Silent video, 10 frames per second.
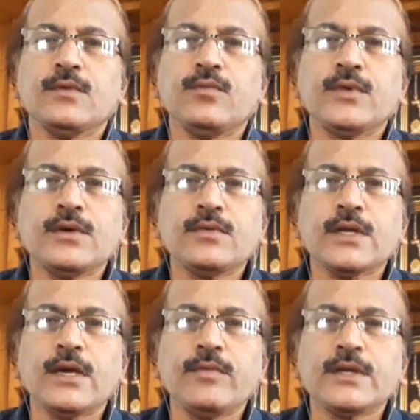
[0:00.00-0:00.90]
without
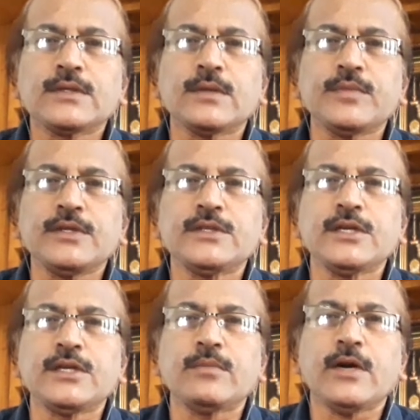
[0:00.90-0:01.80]
having
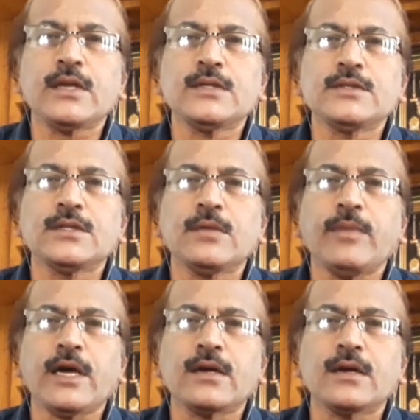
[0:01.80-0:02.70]
sufficient balance in the
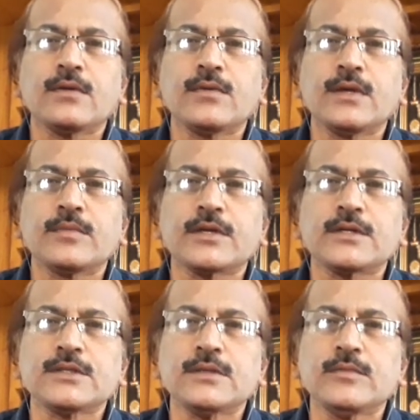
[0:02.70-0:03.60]
bank account of the
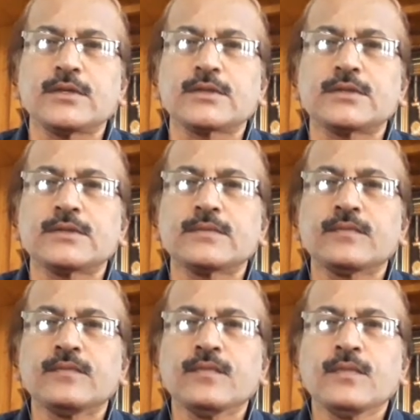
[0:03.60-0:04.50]
customers,
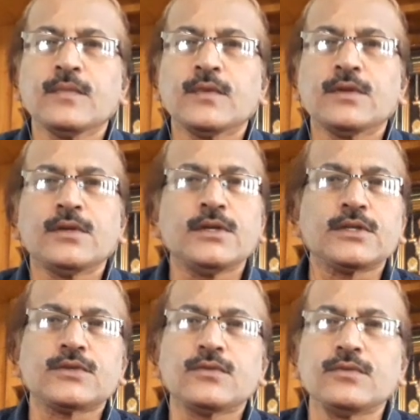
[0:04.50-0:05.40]
he
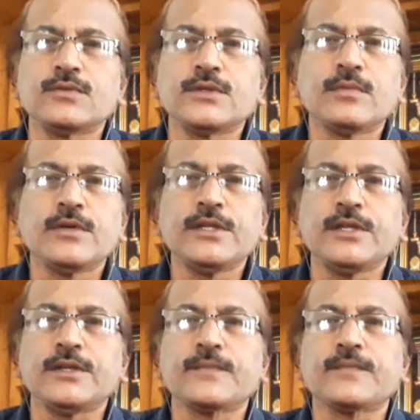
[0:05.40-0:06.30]
has to lose the money.